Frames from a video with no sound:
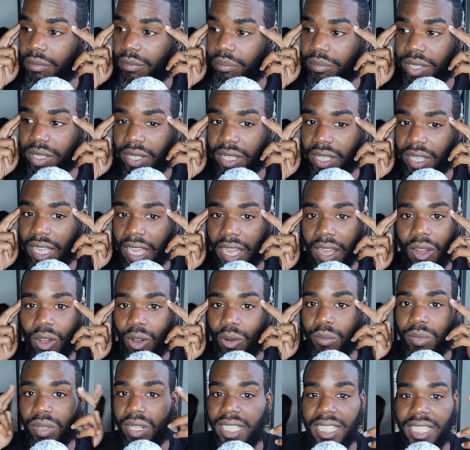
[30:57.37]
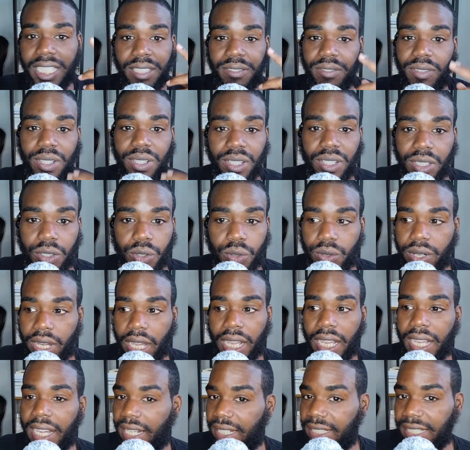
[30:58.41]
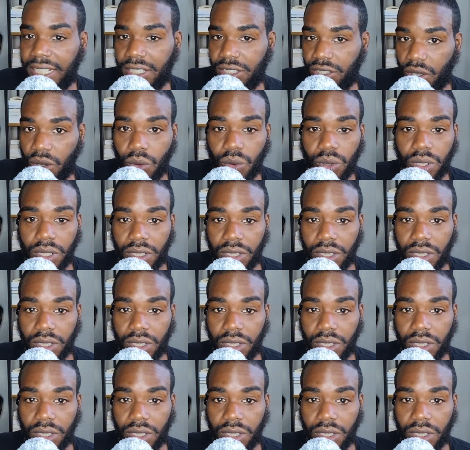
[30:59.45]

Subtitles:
But I don't believe in the creator that they told